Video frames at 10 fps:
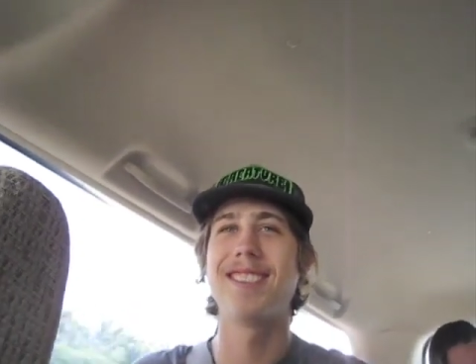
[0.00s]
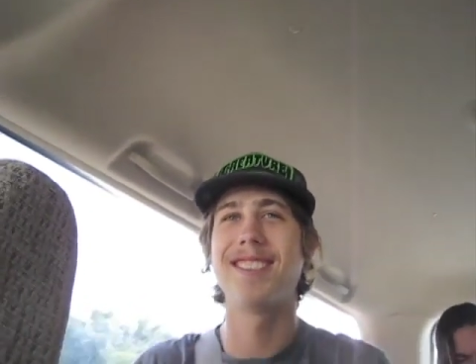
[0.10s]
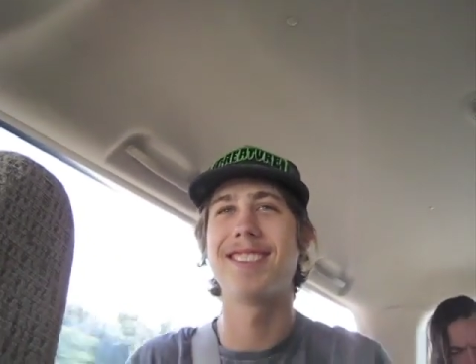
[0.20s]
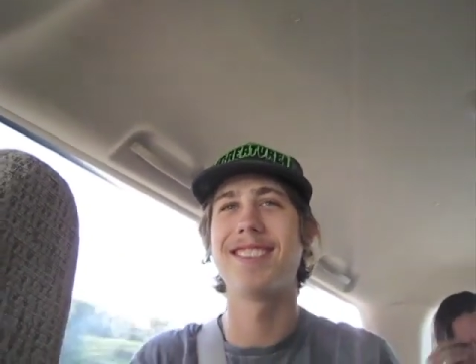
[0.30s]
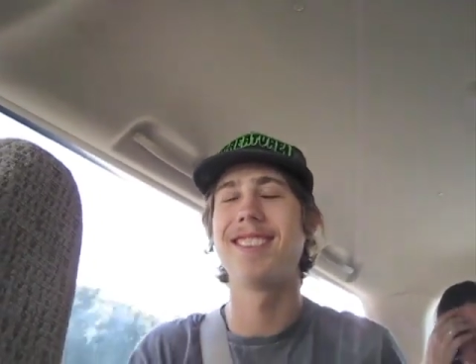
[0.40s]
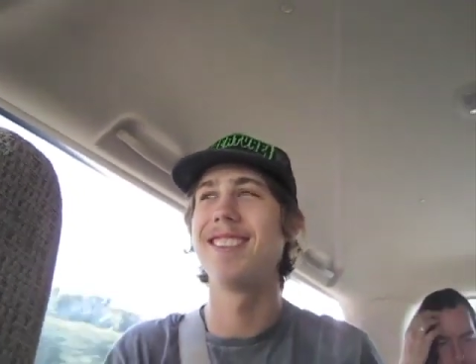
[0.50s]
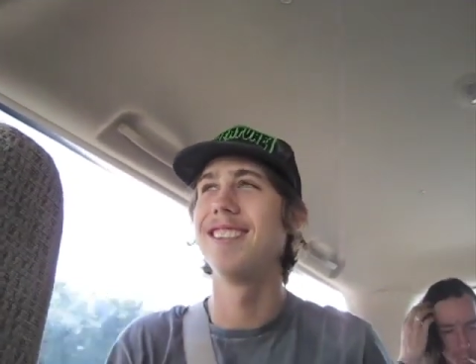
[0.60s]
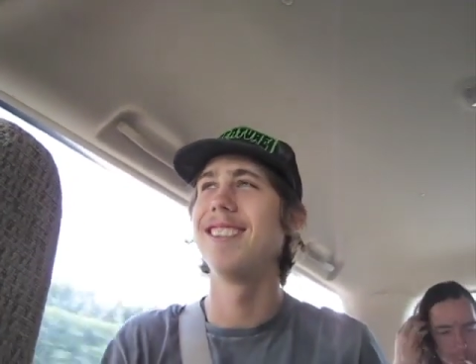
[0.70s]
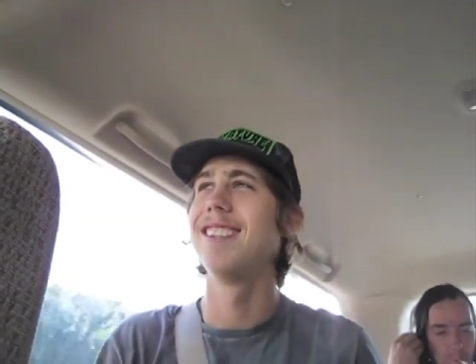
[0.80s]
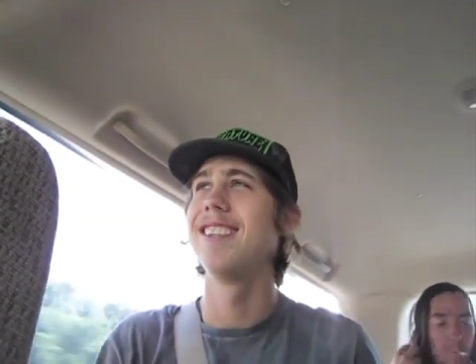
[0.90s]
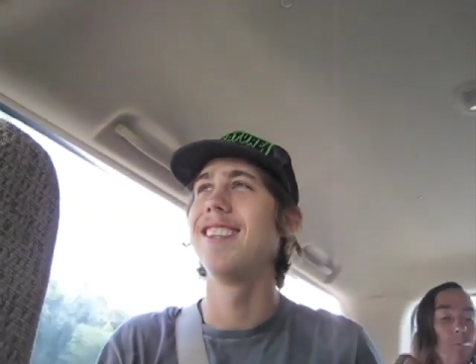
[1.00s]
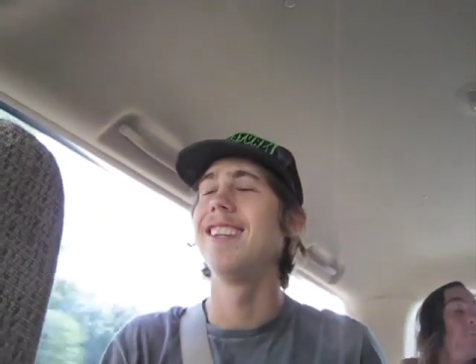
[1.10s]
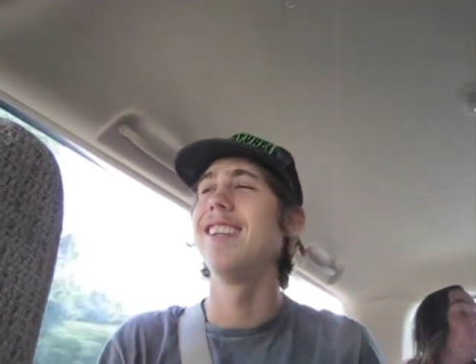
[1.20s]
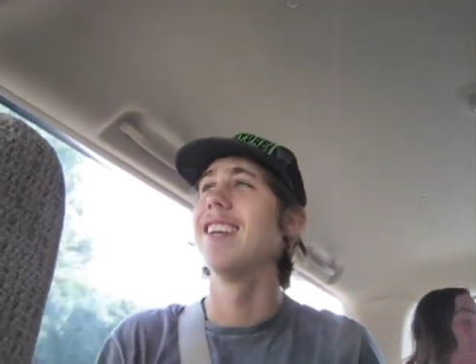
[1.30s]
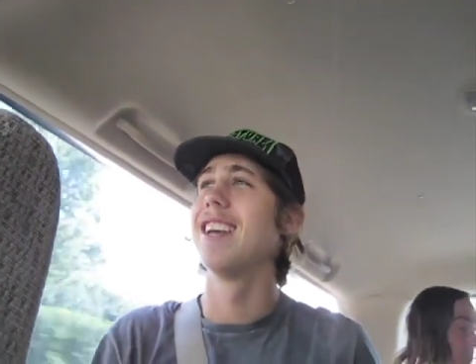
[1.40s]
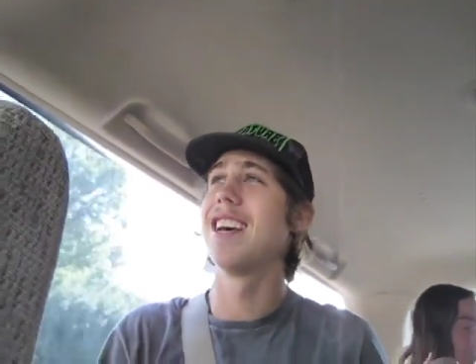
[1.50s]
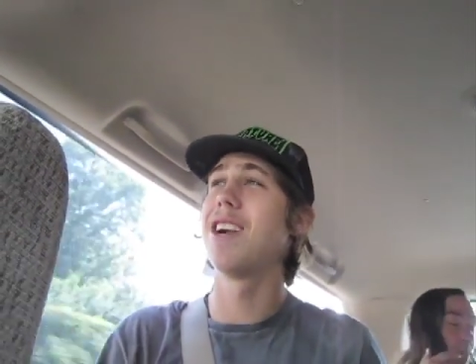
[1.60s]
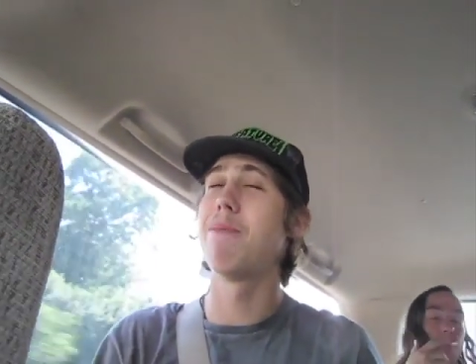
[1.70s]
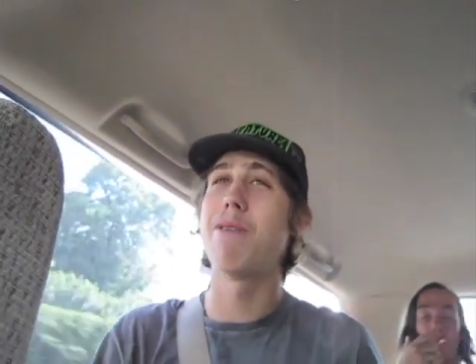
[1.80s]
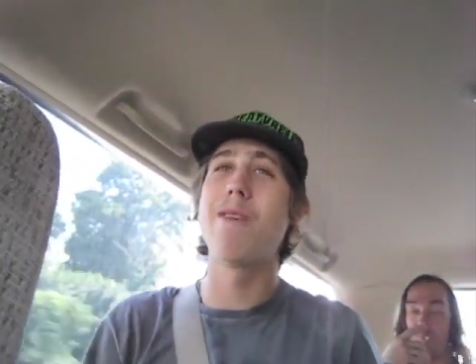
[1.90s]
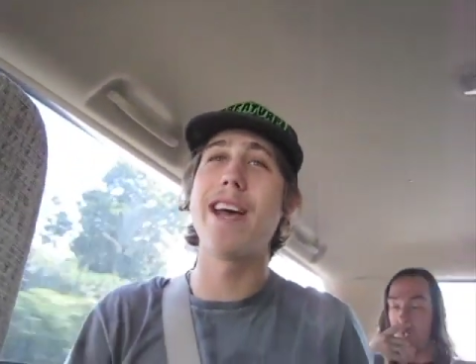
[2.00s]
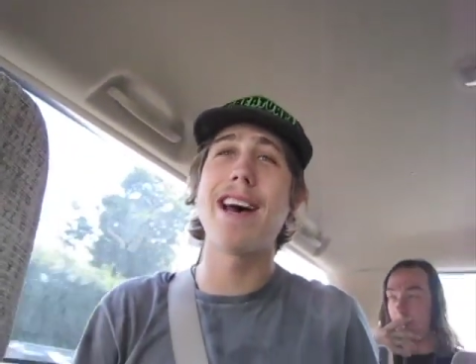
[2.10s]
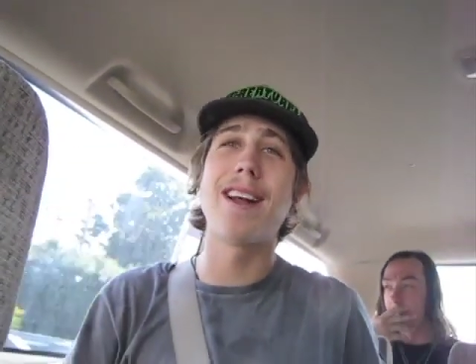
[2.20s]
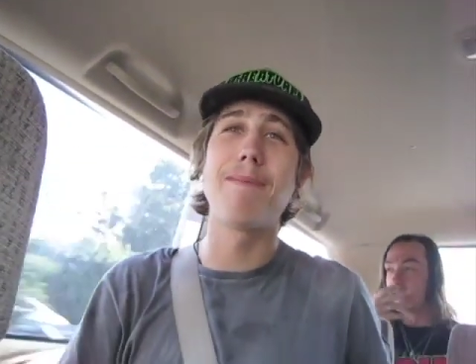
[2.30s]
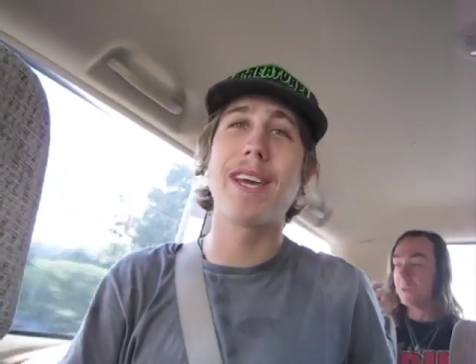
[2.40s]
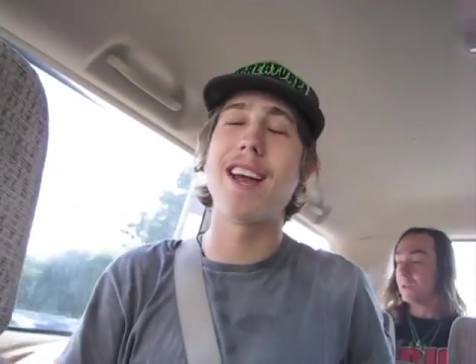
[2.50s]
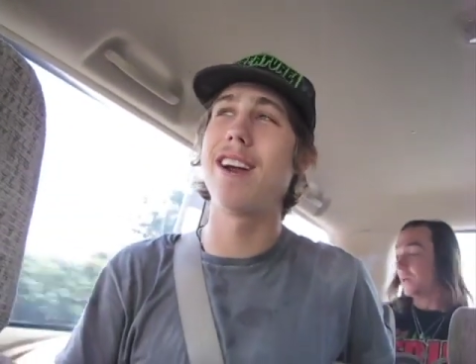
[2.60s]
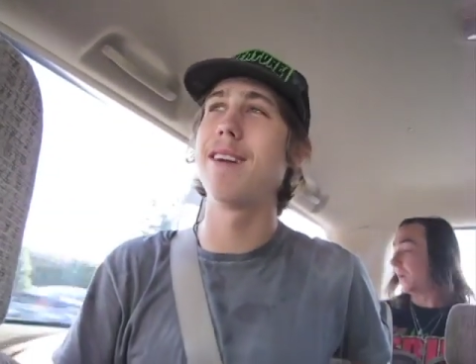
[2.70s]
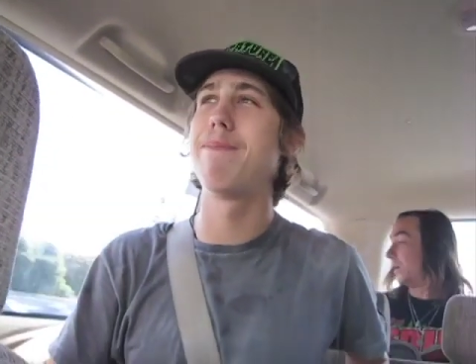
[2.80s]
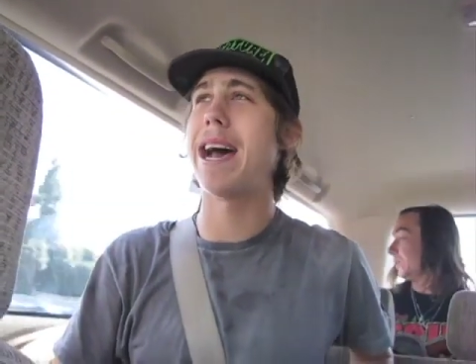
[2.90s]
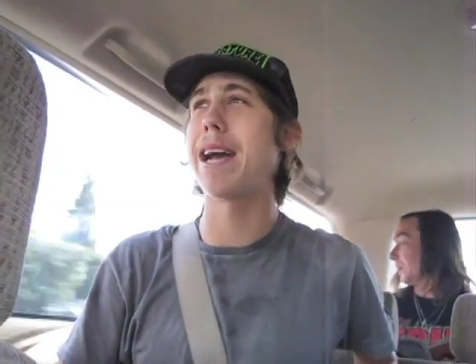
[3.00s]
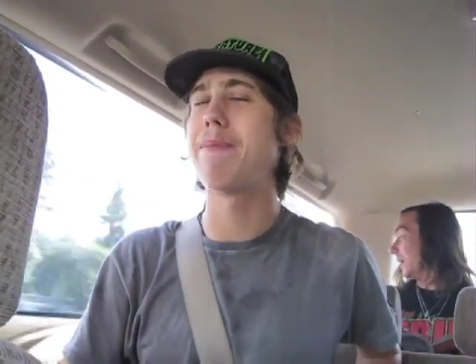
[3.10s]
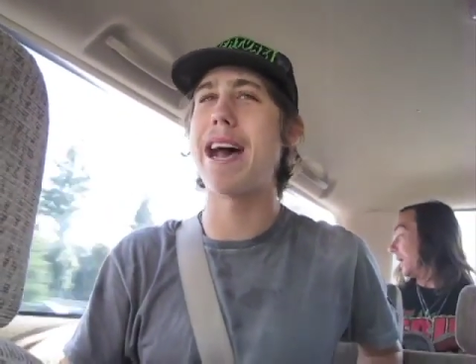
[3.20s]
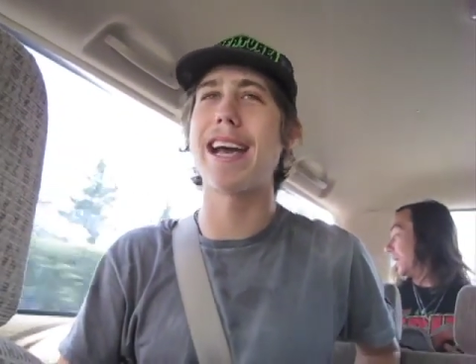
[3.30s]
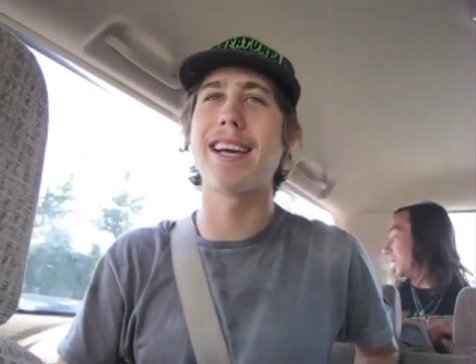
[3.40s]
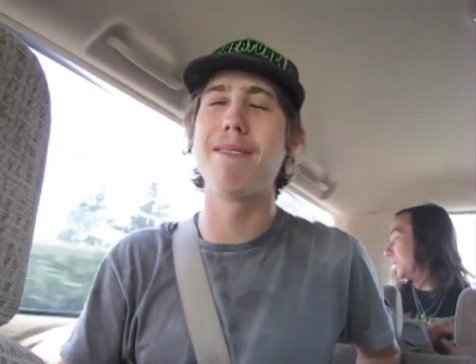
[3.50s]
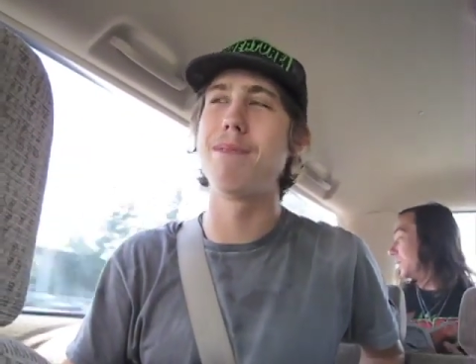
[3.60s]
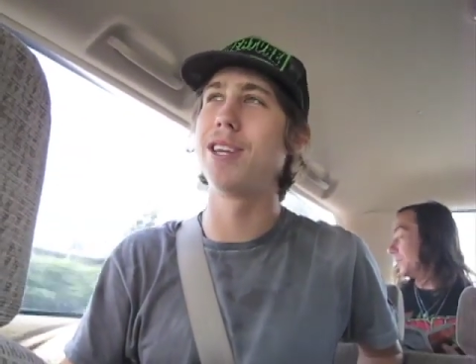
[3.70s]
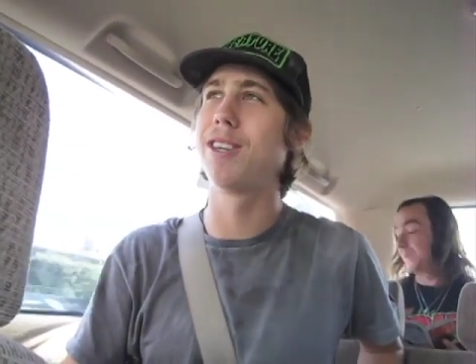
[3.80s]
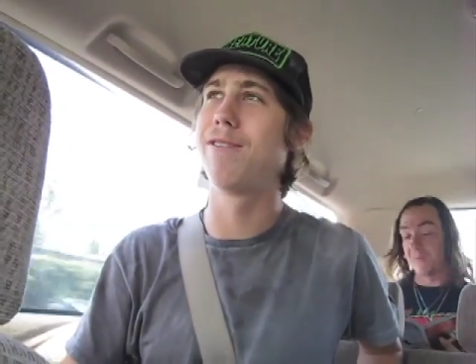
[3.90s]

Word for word: what happened? And then on my way out, I'm carrying a backpack and a bunch of